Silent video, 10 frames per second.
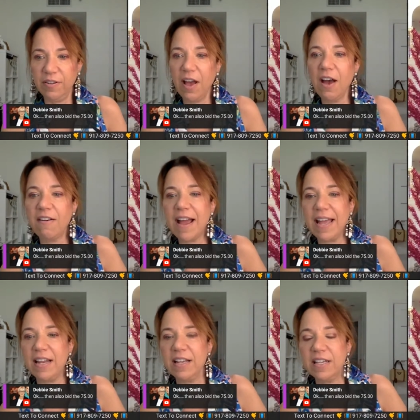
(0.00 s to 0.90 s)
all
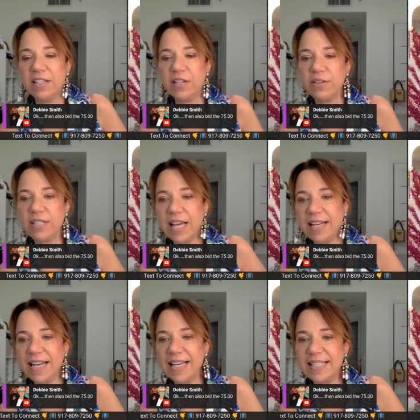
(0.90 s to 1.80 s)
right. So
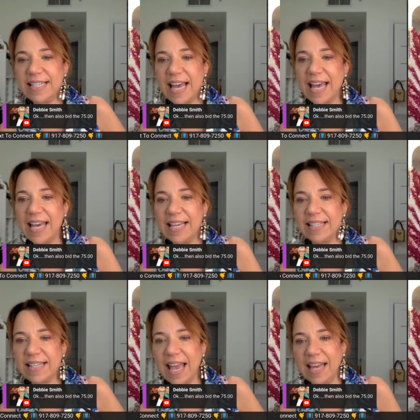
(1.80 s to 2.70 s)
Sunday
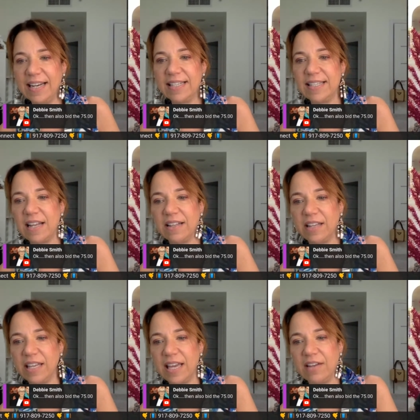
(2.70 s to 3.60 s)
says Canada's not
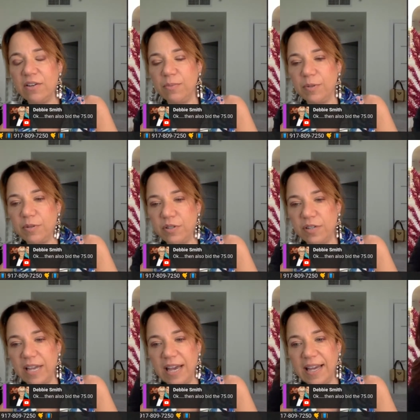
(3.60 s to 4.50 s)
lucky at no booster.
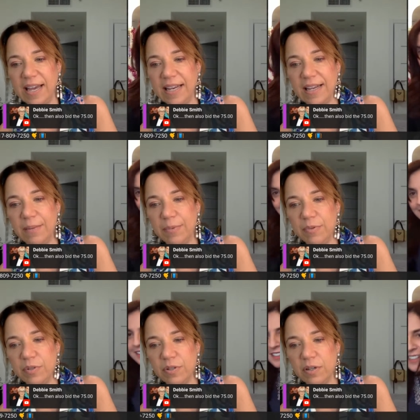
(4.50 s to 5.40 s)
Yeah, I gotta get a
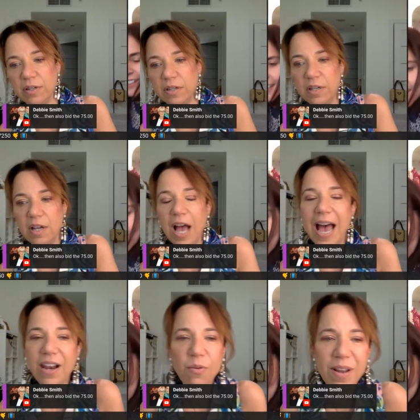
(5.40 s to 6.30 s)
booster.
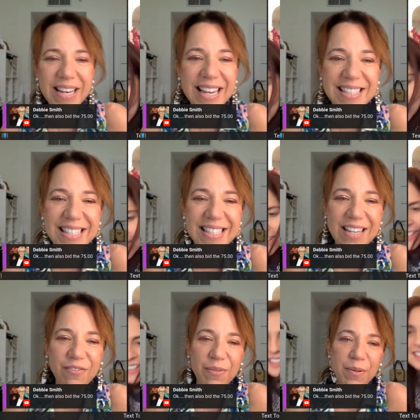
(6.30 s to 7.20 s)
I don't want to get
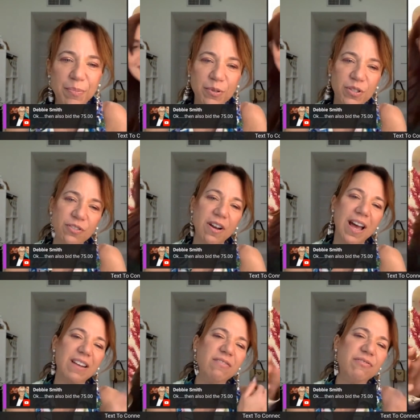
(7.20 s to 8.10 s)
sick in the booster.
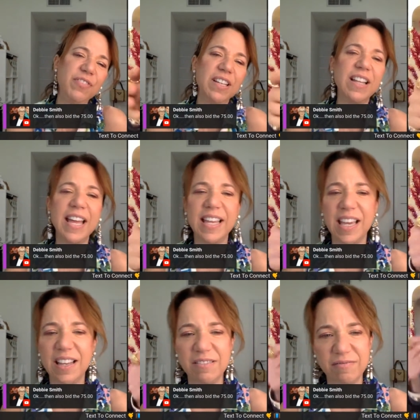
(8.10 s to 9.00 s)
I don't feel like
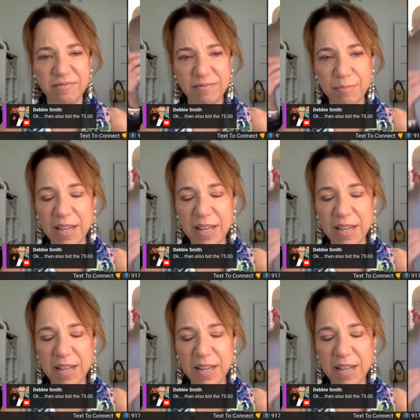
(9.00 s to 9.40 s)
it. Wait,